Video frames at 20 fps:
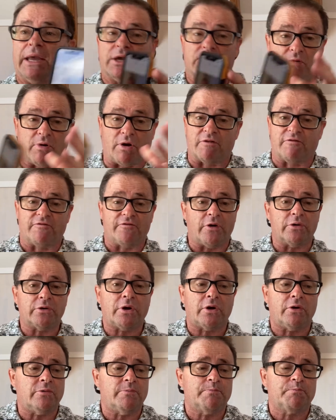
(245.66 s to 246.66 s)
your own
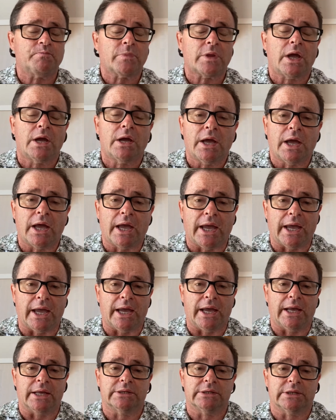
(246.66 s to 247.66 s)
photo,
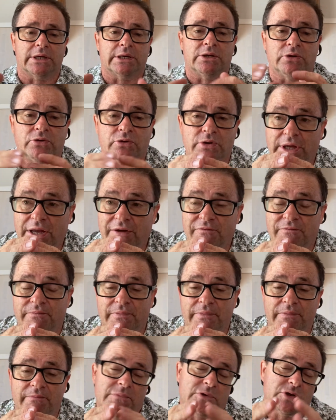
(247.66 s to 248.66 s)
and you can have,
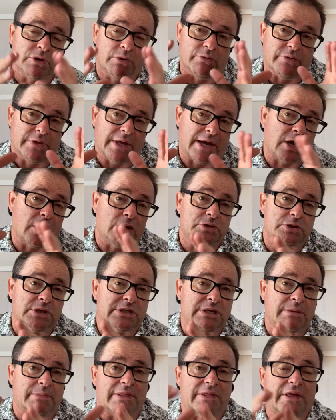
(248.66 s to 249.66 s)
so that goes to
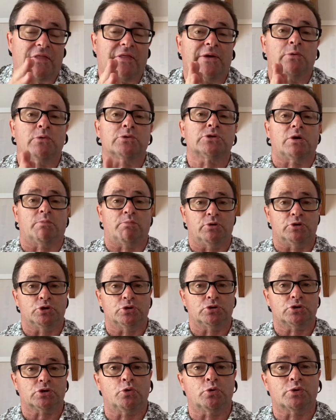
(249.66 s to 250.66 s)
something that they also
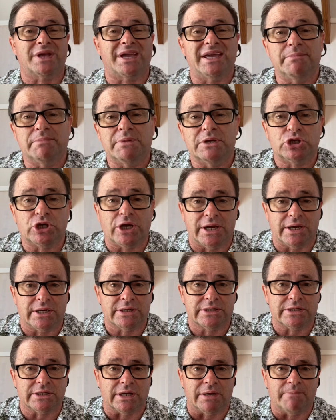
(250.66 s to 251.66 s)
produced called Image
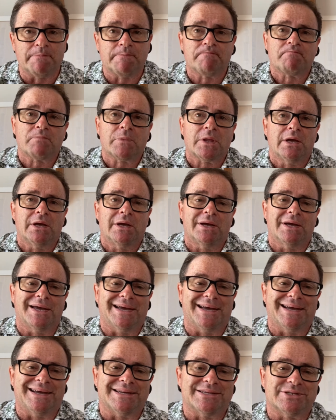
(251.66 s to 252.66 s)
Editor.
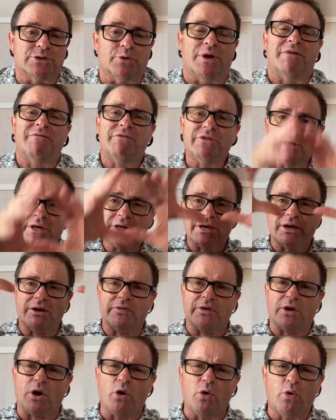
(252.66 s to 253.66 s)
So everything,
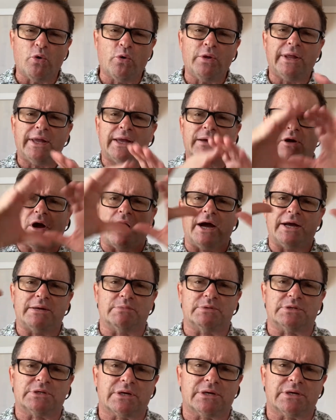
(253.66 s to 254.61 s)
all their items